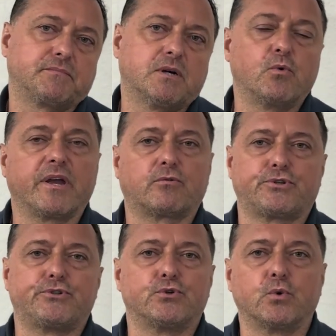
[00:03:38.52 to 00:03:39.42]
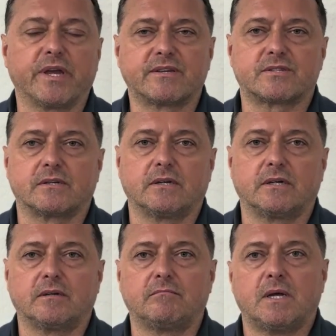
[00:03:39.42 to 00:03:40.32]
a week to 2 weeks.
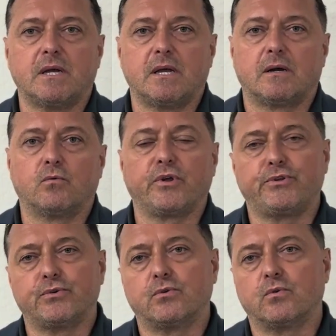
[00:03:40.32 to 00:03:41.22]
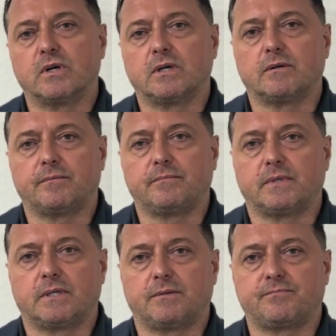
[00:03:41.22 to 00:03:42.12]
We
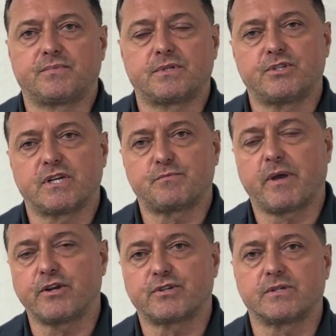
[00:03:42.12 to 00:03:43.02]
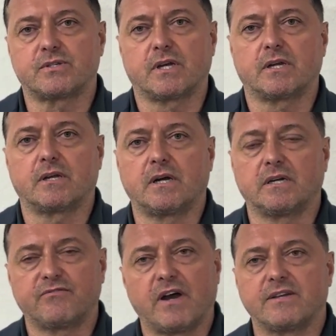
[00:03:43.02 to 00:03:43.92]
do suggest patients and
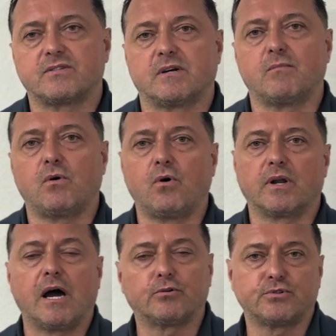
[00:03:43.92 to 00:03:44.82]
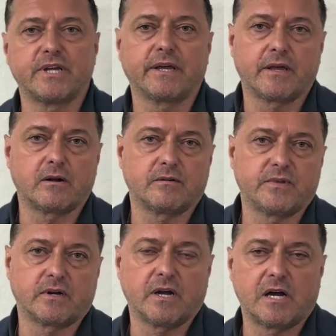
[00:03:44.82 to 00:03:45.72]
advise them on how to take care of
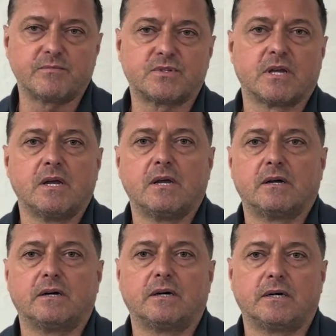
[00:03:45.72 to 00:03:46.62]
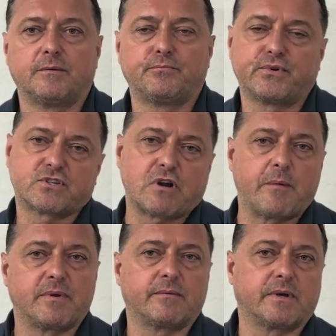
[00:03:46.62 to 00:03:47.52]
their gums,
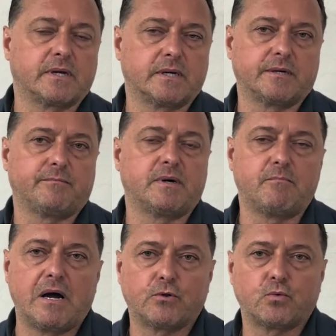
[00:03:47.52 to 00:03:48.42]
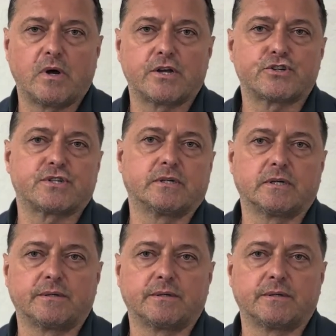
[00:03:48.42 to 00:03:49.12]
prescribing mouthwash,